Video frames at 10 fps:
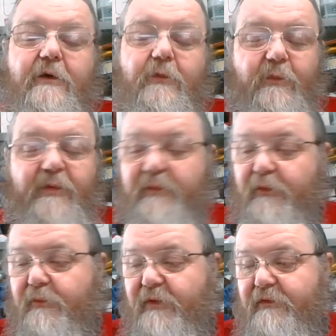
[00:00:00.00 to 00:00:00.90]
who will be
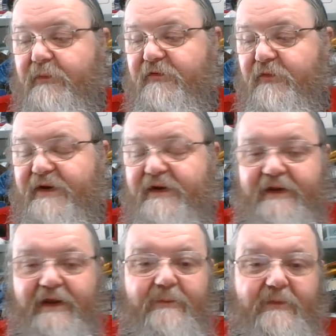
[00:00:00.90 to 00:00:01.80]
more than welcome to join in the
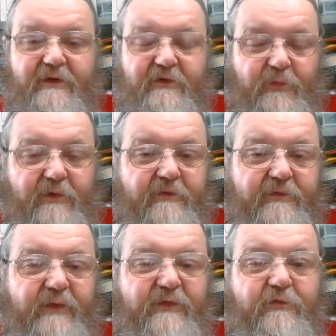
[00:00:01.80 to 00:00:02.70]
game as one of the
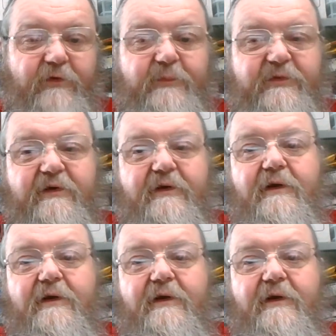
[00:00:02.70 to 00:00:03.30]
various groups,